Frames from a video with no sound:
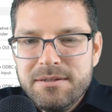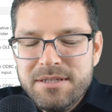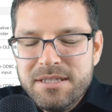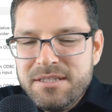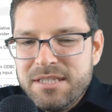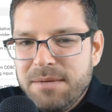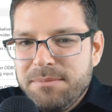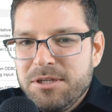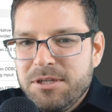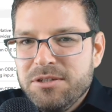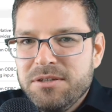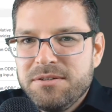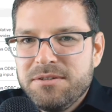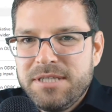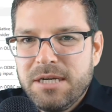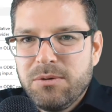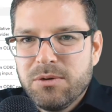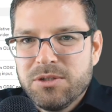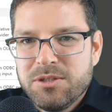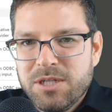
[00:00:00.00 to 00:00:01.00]
Since I'm using
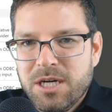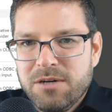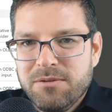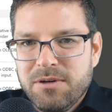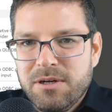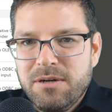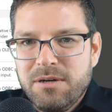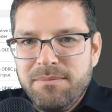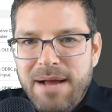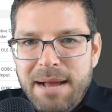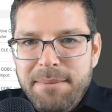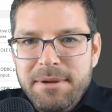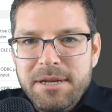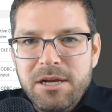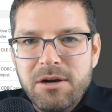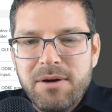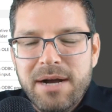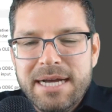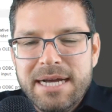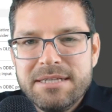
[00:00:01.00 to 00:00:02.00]
SQL Server, I'm going
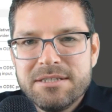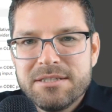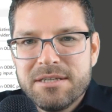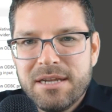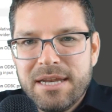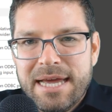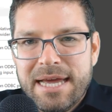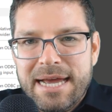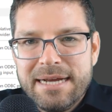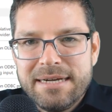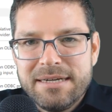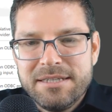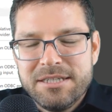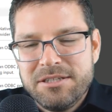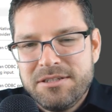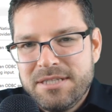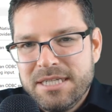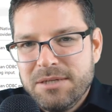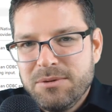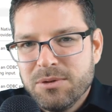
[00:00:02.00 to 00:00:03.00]
to go ahead and select the
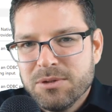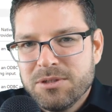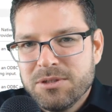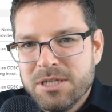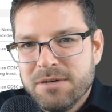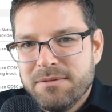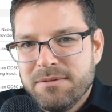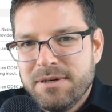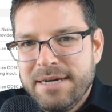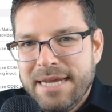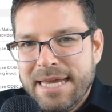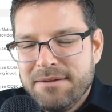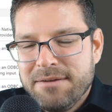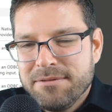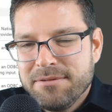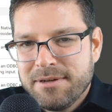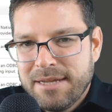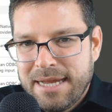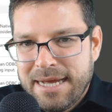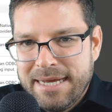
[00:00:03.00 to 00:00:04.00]
SQL Server
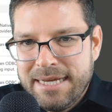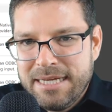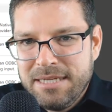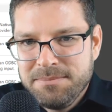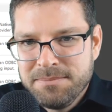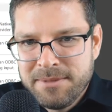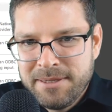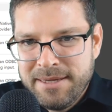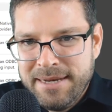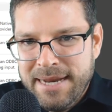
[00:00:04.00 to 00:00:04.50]
native client